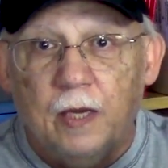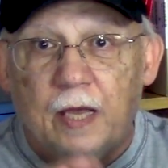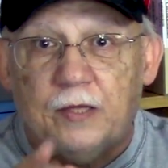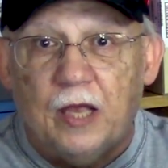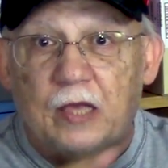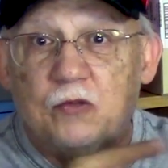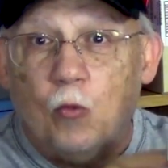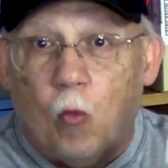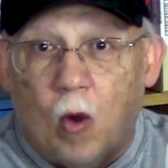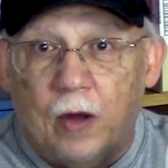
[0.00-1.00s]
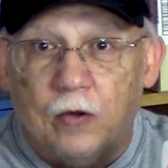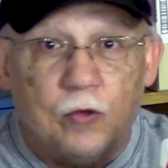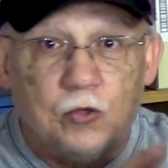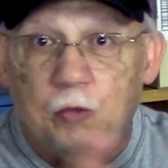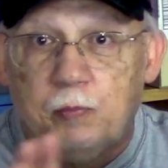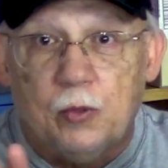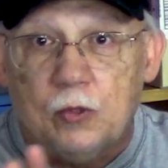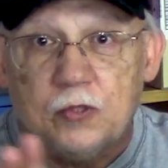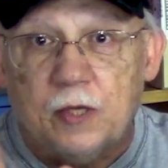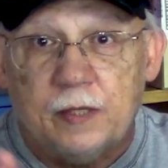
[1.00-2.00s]
It takes one or two
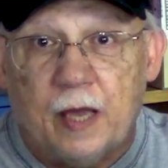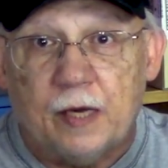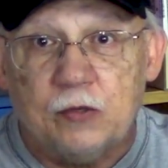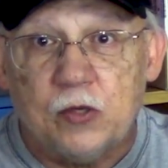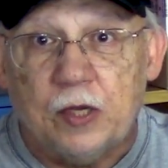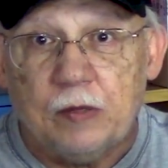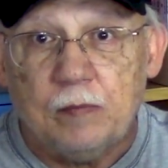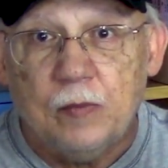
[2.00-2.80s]
pulls and that is it.